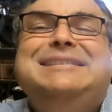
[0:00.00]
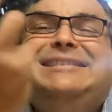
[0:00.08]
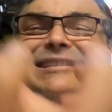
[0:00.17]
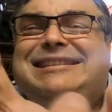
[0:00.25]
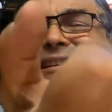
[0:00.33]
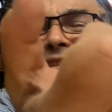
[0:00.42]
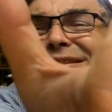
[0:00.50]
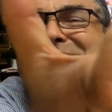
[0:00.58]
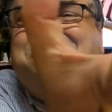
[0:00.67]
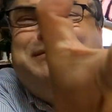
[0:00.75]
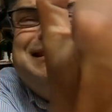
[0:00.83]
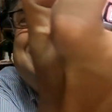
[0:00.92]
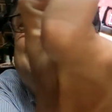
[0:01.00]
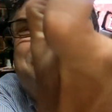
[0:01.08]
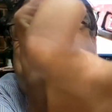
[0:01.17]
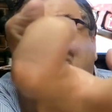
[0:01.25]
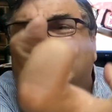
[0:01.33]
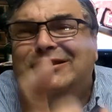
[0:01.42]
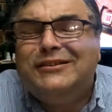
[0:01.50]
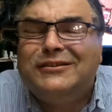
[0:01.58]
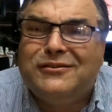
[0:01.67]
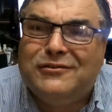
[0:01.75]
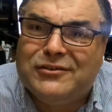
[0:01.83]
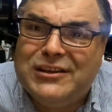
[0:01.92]
and seize it by the
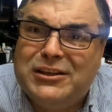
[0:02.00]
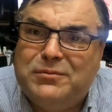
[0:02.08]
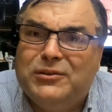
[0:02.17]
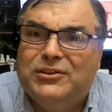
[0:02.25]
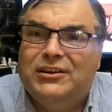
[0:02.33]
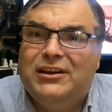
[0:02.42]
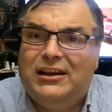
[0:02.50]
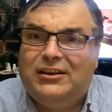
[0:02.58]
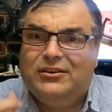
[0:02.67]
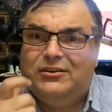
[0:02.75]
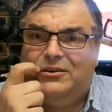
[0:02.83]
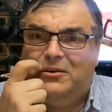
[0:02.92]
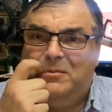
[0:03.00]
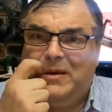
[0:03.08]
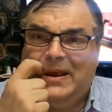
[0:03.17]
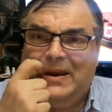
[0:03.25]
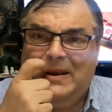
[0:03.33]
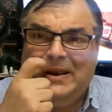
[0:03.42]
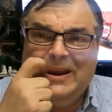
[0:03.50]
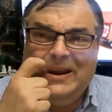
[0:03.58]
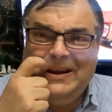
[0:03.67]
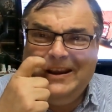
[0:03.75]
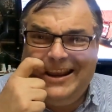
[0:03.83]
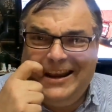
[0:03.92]
balls. That's what you need to do, man.
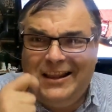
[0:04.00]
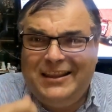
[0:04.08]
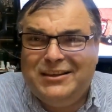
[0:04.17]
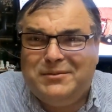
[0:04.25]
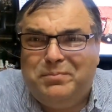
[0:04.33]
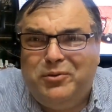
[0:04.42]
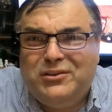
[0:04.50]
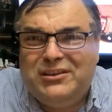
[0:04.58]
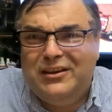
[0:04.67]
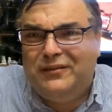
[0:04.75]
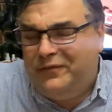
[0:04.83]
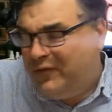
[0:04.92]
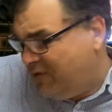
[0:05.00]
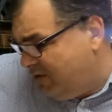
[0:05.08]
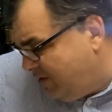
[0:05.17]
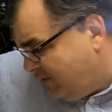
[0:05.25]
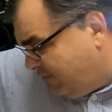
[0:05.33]
None of this pussyfooting